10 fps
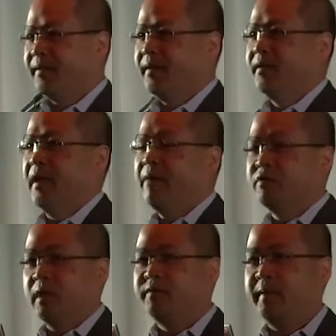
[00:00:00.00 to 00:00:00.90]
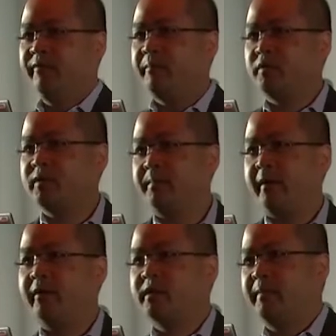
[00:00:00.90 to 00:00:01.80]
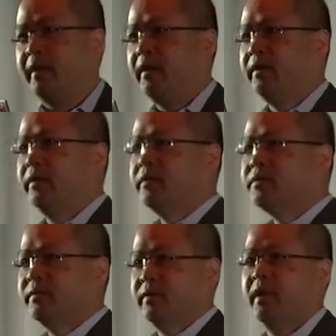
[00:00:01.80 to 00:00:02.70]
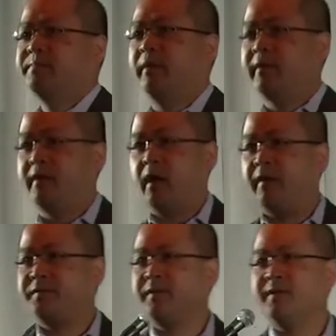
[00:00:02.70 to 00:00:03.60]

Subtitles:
And the average lifespan of a person in America is about 80 years, so that's about 10 lives.